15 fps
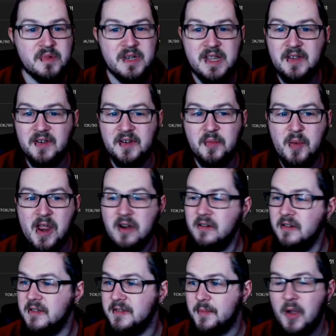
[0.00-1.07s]
decent
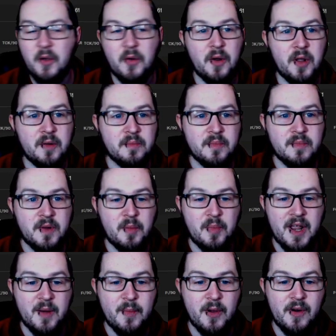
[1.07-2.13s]
player. I'm not going to
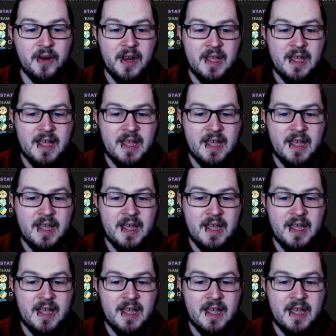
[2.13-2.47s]
complain about it.